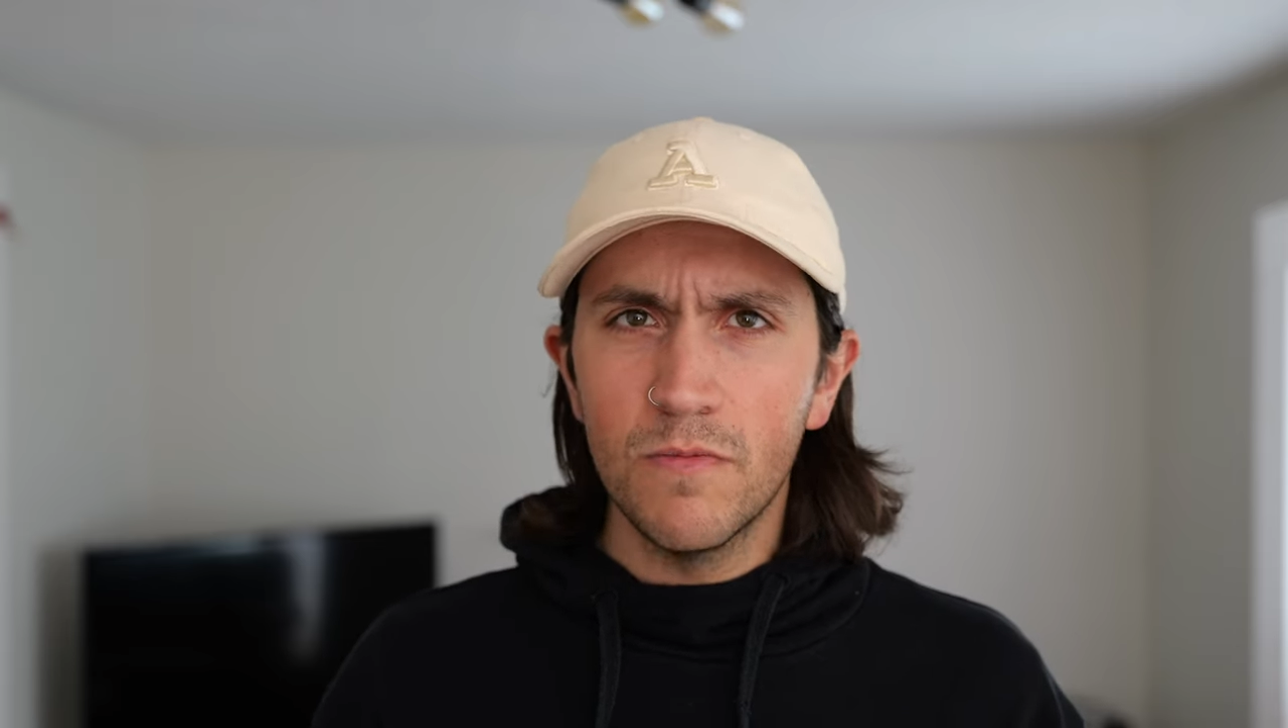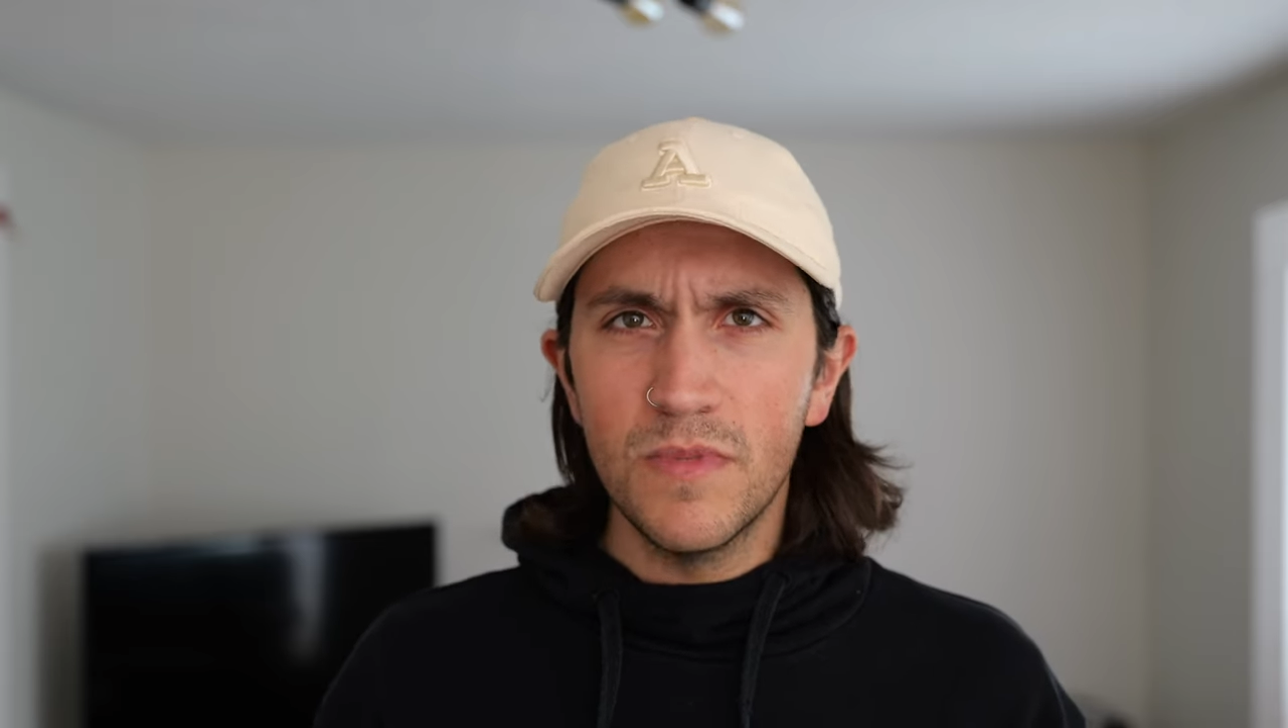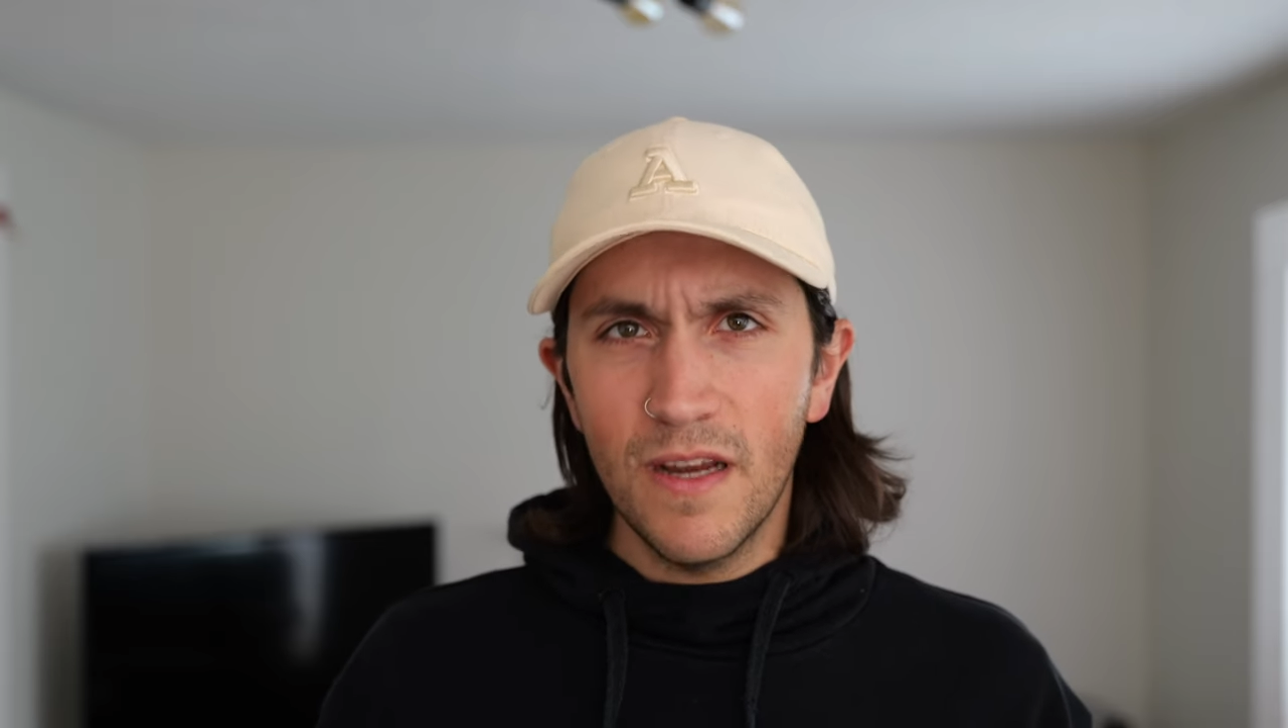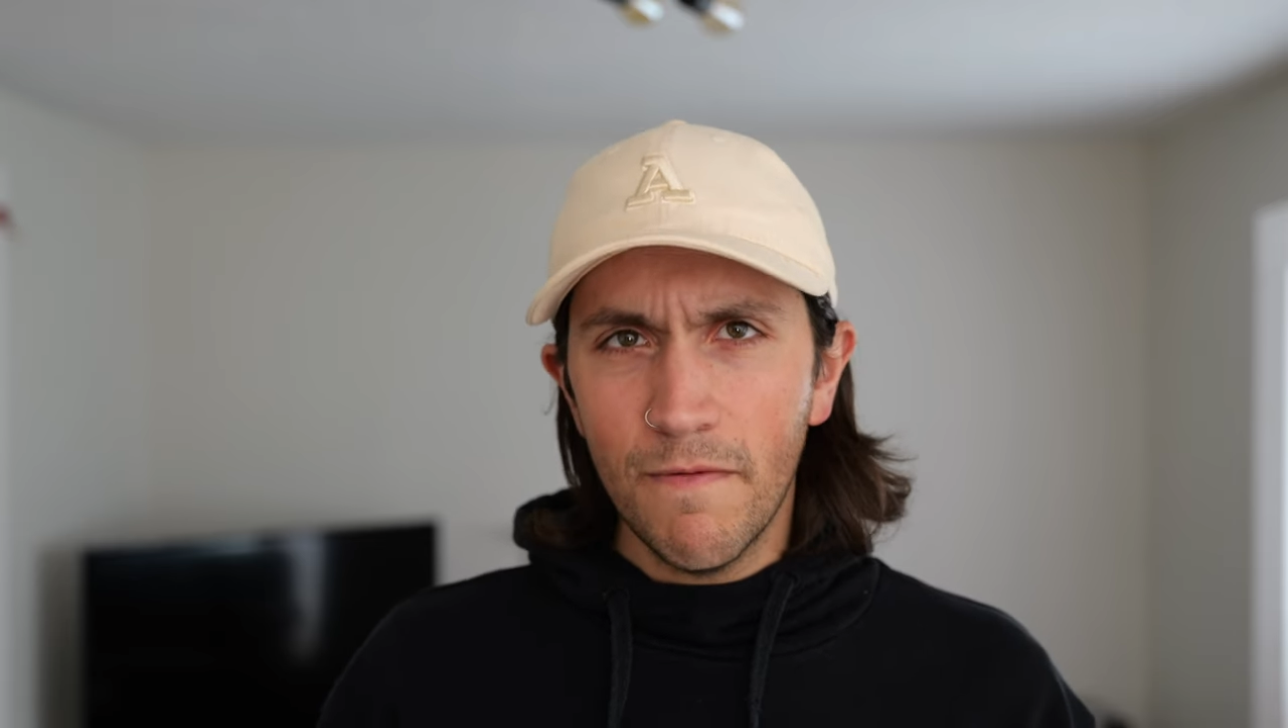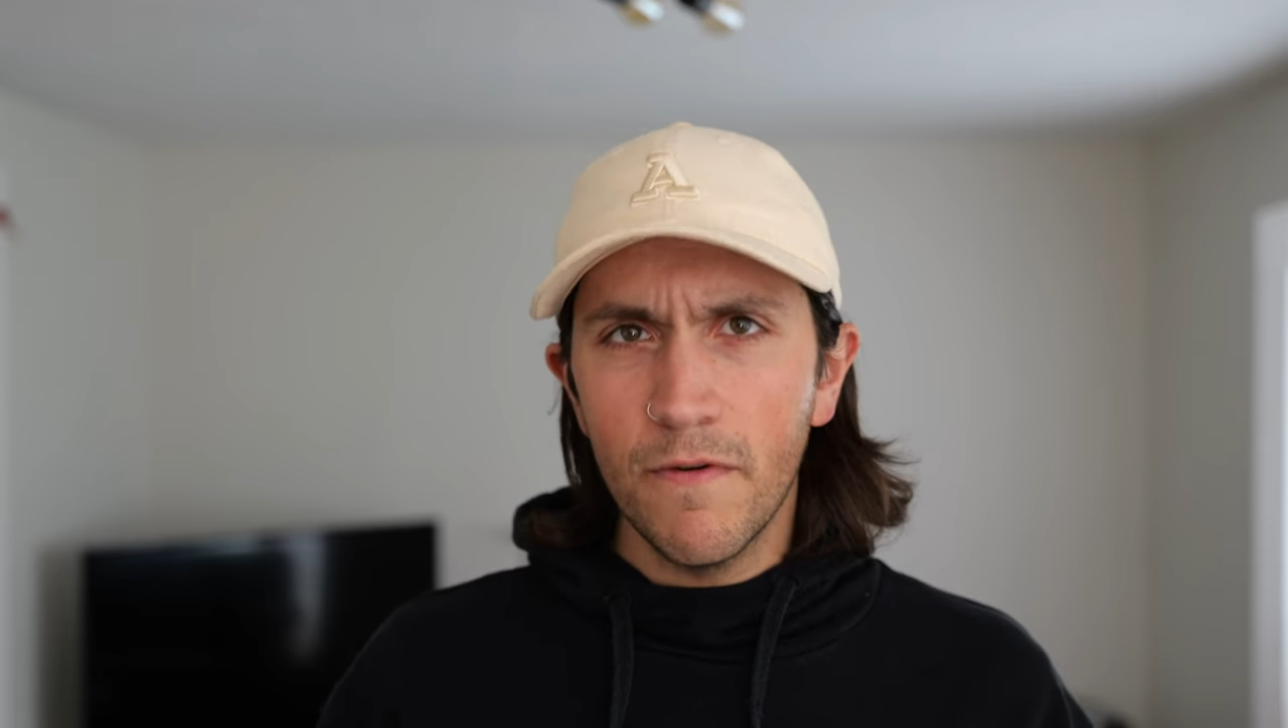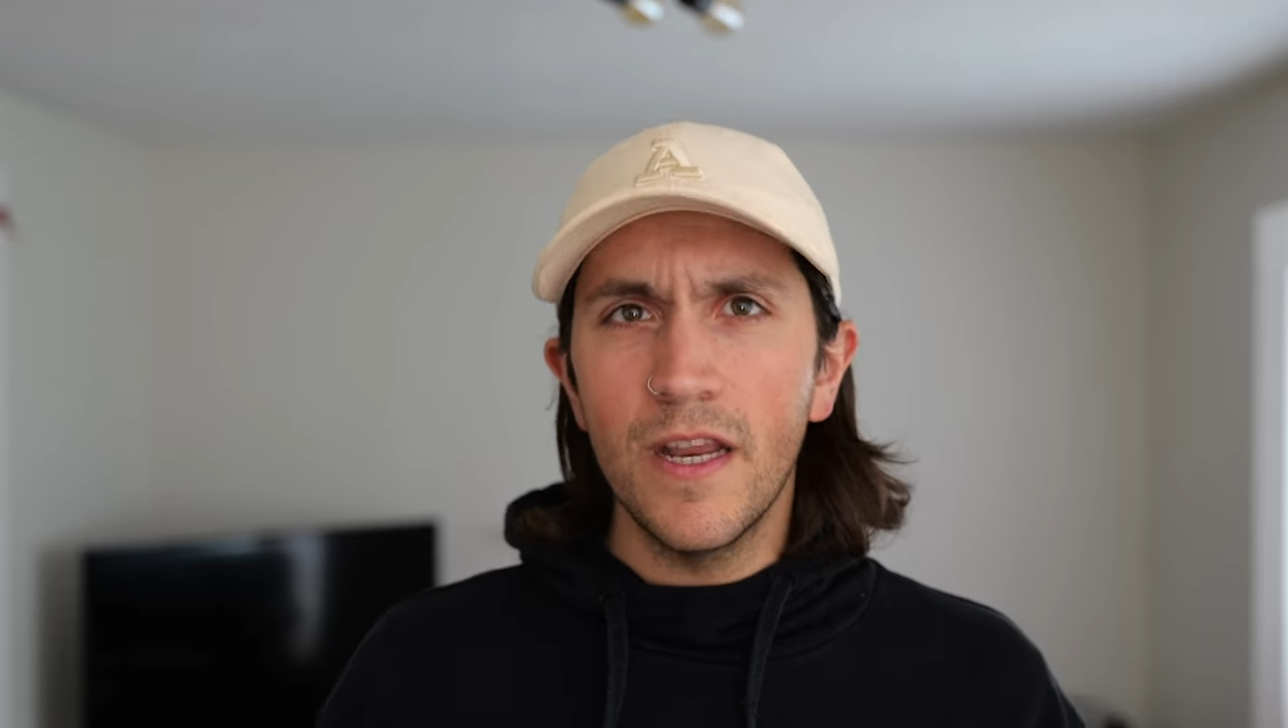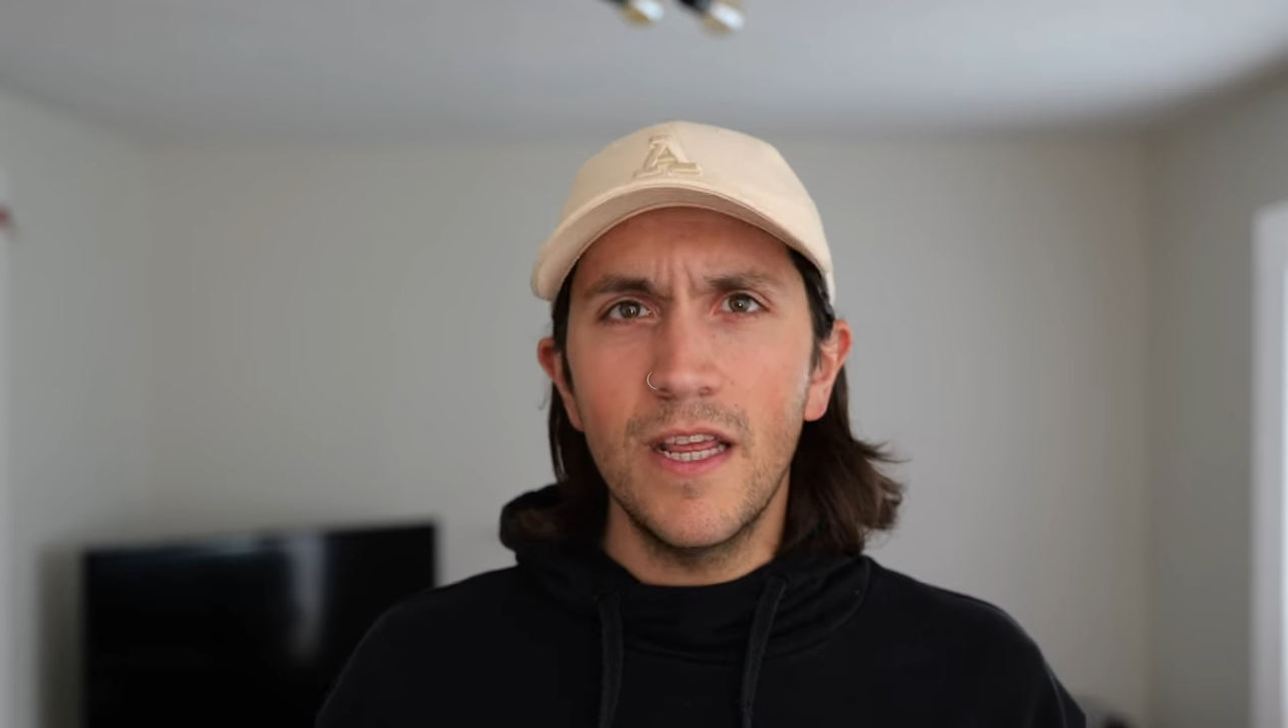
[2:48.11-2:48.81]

from different